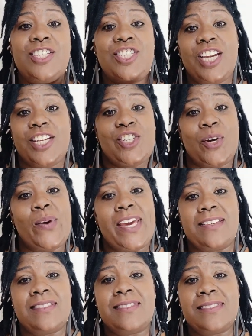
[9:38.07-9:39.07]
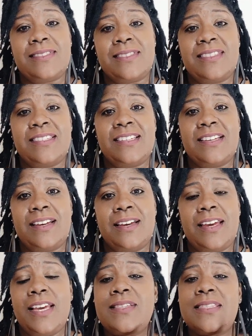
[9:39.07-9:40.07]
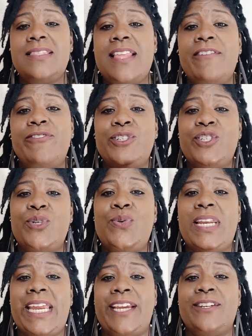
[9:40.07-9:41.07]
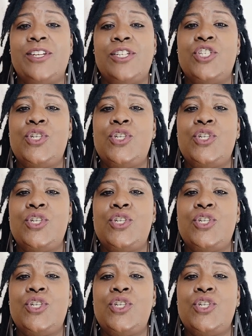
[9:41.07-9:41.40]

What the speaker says: change your ways. It's never too late